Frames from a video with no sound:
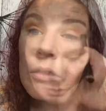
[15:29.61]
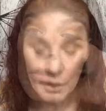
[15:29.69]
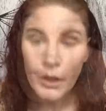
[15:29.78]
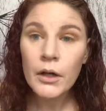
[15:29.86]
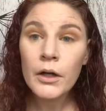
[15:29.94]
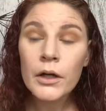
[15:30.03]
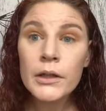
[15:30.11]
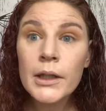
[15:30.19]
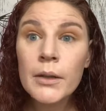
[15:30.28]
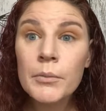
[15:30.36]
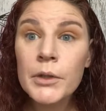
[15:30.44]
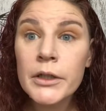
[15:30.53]
I got
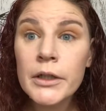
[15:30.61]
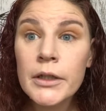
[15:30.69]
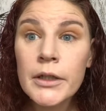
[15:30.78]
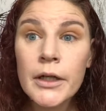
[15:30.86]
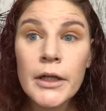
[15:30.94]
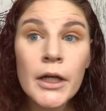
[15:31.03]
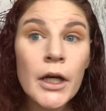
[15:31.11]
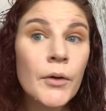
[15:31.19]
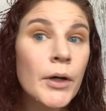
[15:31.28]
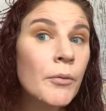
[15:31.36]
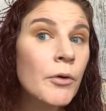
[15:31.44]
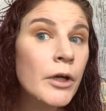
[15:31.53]
that blended kind of how
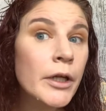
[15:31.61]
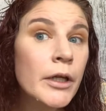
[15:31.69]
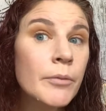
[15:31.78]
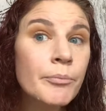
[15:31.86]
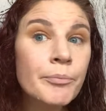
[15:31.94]
I want it.